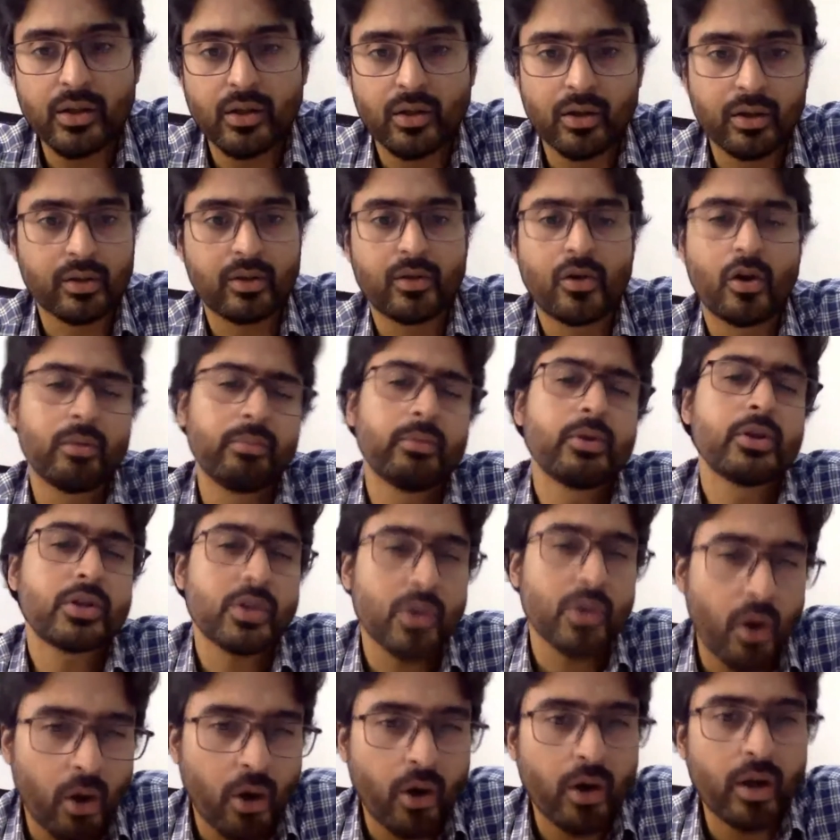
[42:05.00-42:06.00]
or almost
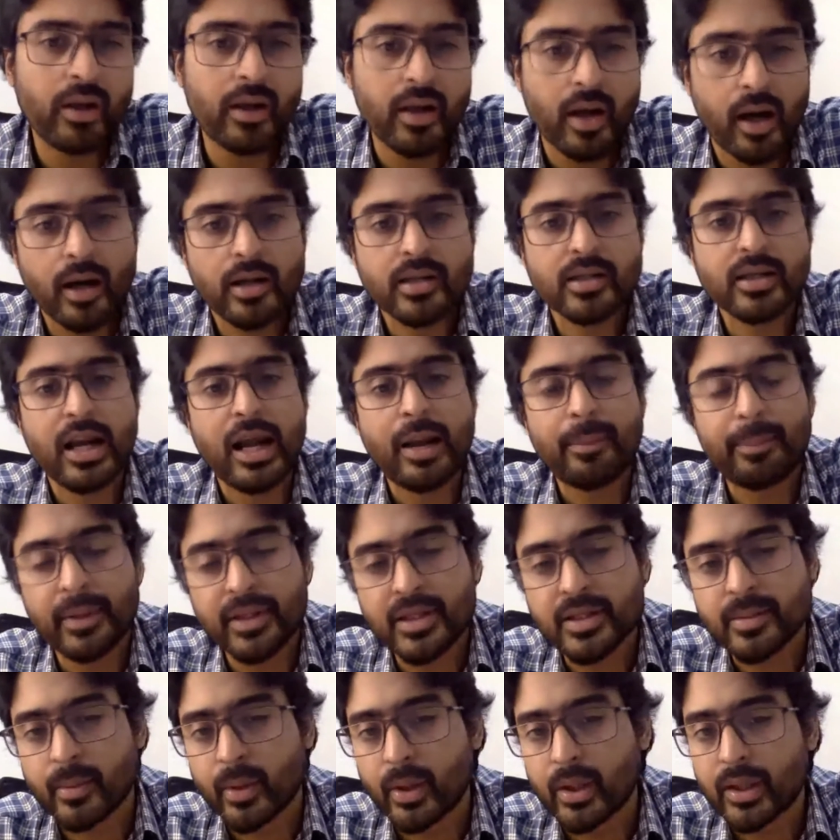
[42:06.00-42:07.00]
all large cap and
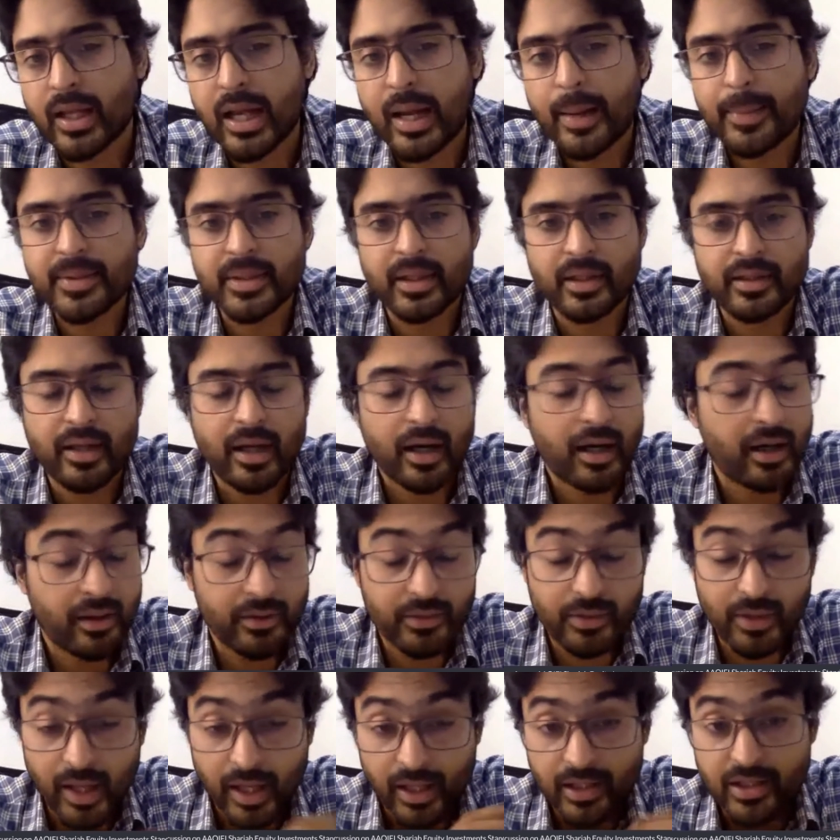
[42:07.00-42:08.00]
small caps are
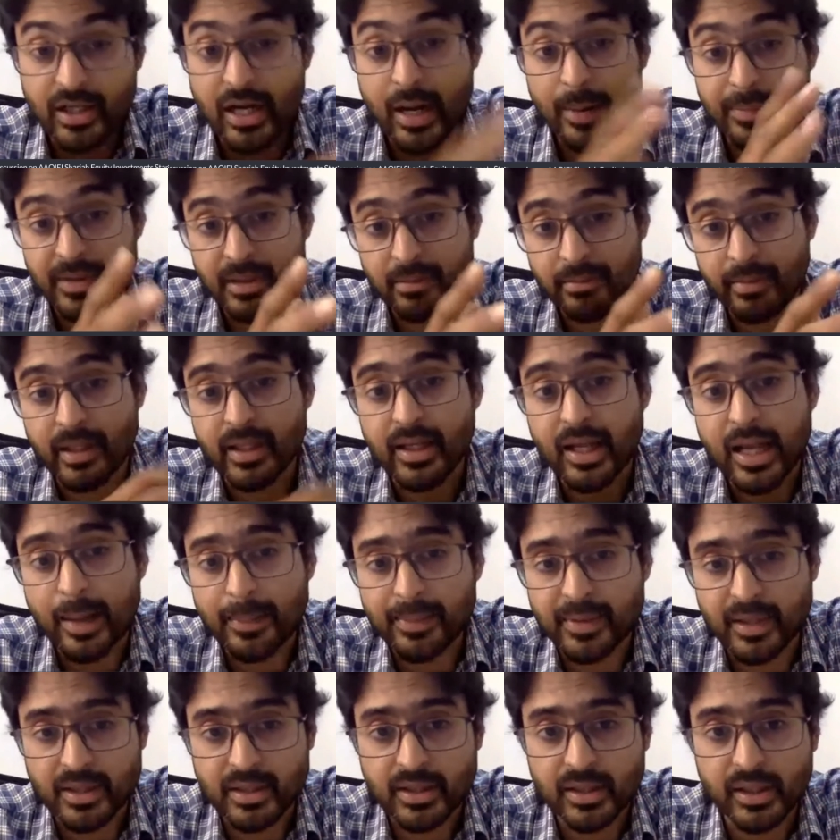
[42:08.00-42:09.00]
large caps and mid
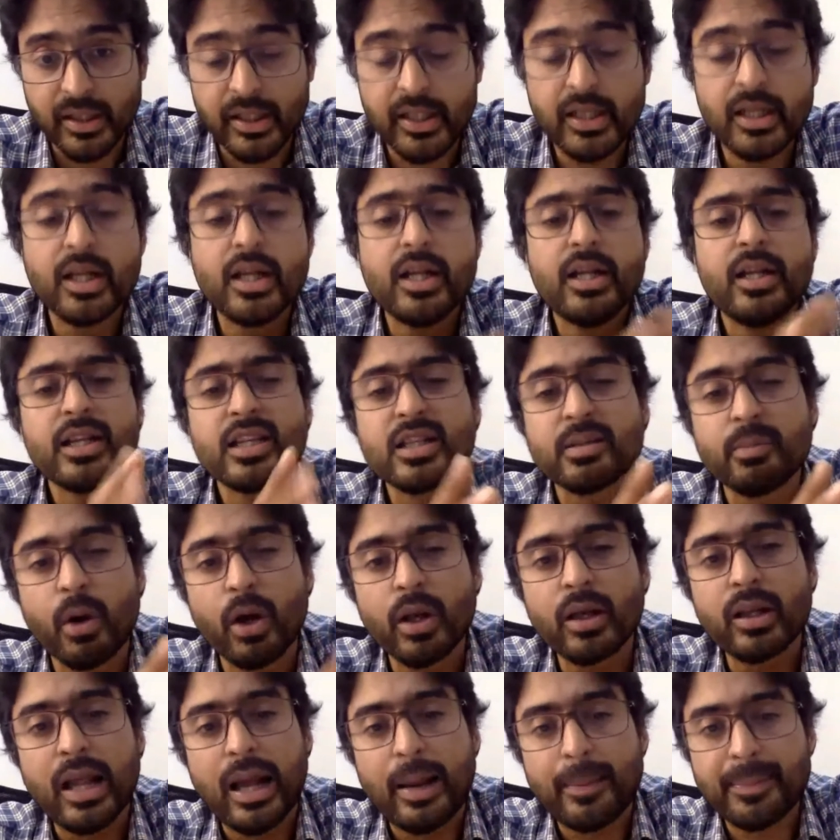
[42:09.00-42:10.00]
caps are screened.
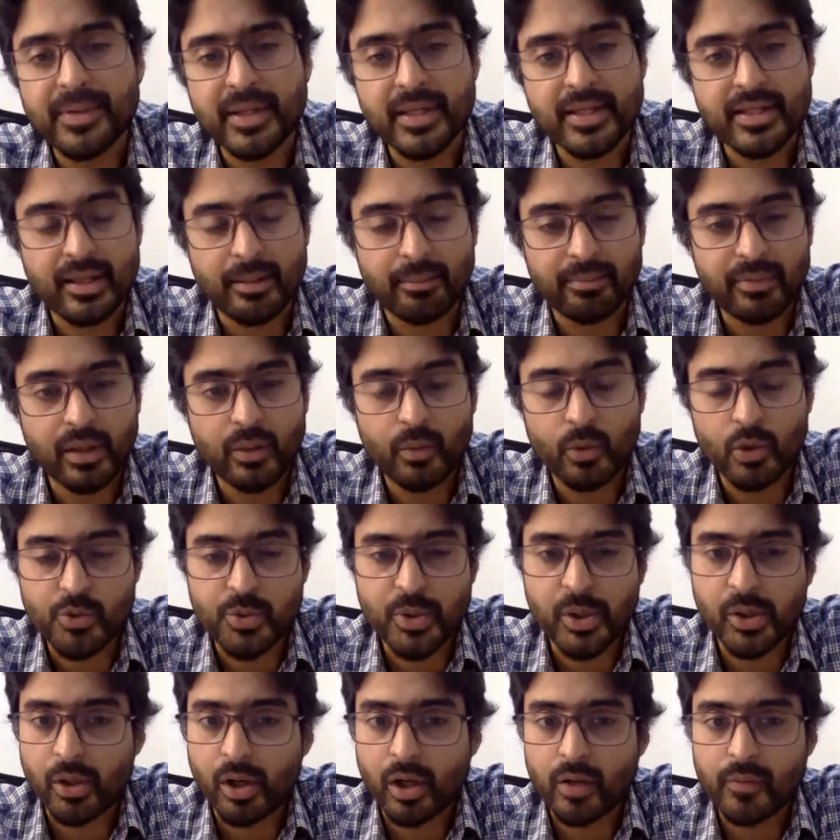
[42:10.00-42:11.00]
Small caps is something which we're
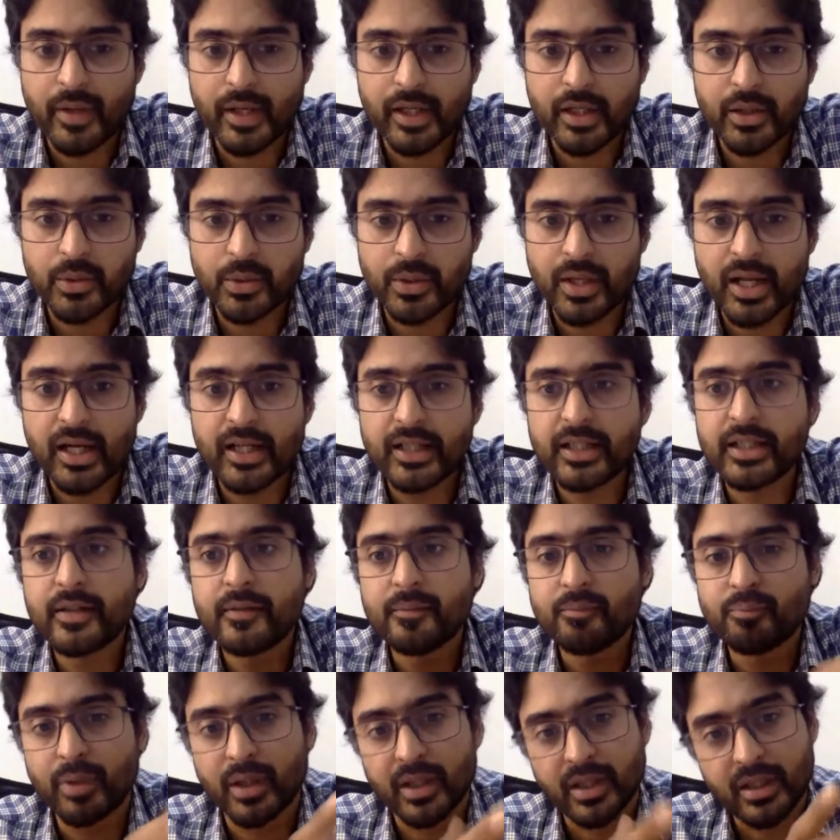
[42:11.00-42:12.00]
not very good at,
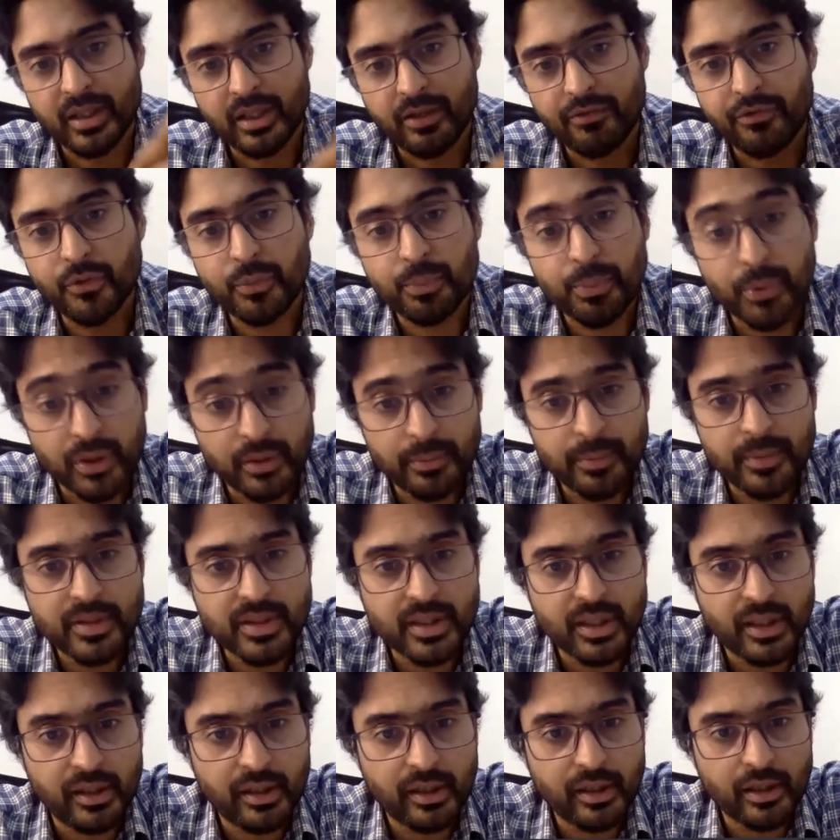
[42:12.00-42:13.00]
but if you put up a
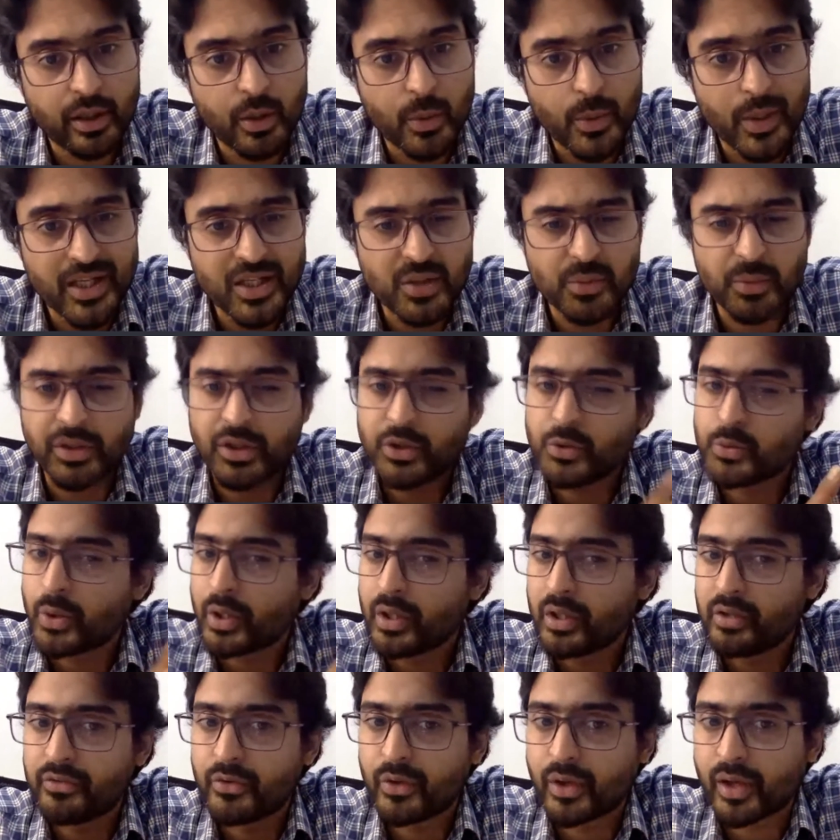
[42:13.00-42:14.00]
screening request within
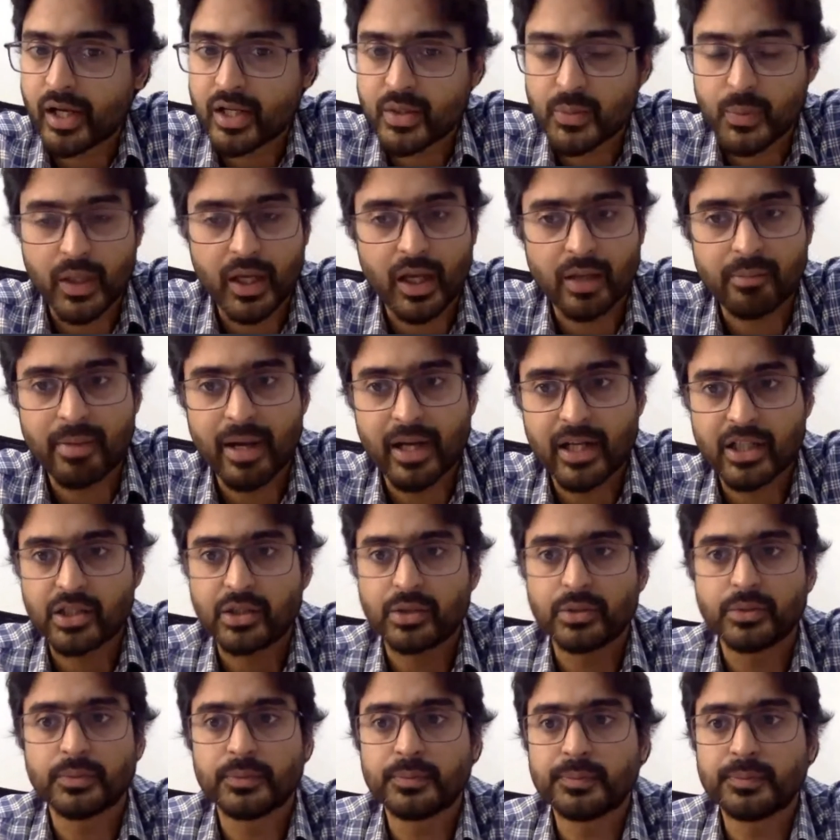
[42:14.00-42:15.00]
24 hours, we get back to you.